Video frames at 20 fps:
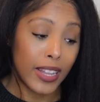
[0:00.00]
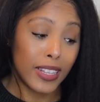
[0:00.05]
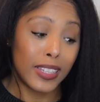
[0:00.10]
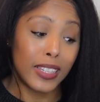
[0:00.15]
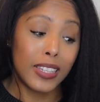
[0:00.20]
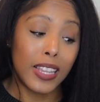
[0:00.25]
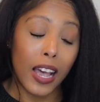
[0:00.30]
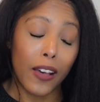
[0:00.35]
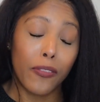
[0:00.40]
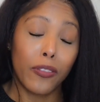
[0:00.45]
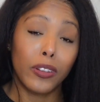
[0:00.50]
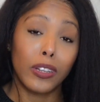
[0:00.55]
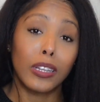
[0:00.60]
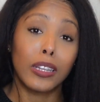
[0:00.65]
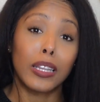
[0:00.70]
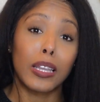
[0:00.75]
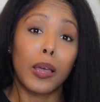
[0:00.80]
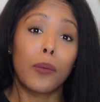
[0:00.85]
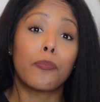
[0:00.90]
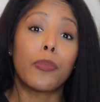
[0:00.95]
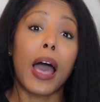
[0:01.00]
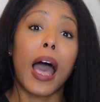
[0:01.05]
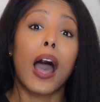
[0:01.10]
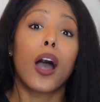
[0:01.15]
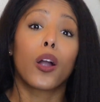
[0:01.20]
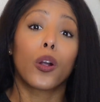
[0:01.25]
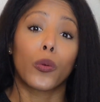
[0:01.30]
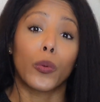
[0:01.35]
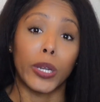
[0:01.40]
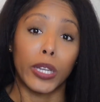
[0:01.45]
It's definitely
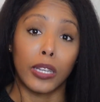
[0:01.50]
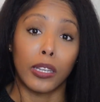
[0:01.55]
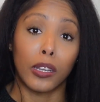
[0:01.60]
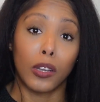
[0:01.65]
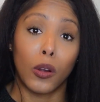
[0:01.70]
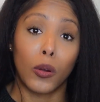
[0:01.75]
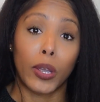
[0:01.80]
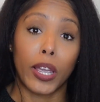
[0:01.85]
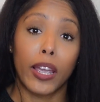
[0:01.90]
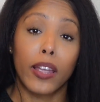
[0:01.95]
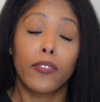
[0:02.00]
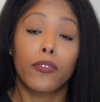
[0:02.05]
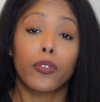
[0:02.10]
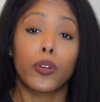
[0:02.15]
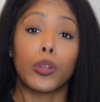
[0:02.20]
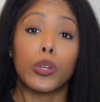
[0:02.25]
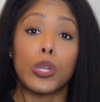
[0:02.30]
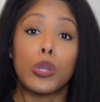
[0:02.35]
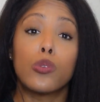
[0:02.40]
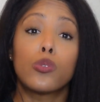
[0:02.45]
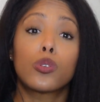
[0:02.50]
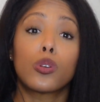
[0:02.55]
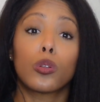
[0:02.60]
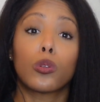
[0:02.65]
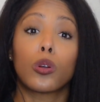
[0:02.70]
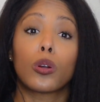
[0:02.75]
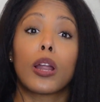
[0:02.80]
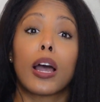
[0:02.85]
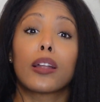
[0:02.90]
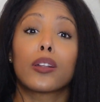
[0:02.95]
empowering, okay, for you to
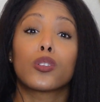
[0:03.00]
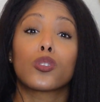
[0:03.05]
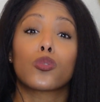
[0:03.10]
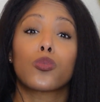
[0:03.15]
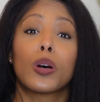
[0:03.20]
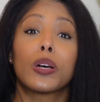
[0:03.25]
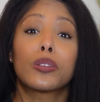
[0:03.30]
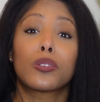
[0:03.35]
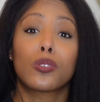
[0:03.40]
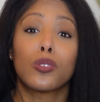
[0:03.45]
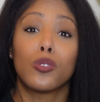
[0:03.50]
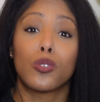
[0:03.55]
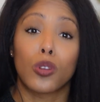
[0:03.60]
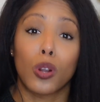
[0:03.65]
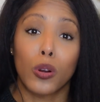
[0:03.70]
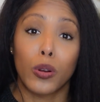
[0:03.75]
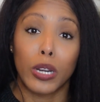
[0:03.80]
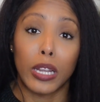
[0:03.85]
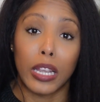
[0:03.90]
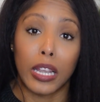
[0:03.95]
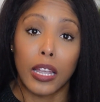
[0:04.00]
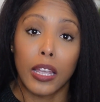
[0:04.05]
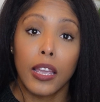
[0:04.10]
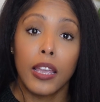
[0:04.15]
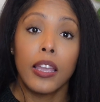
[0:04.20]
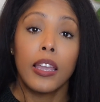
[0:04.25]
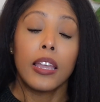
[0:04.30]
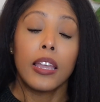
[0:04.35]
learn how to trust the journey,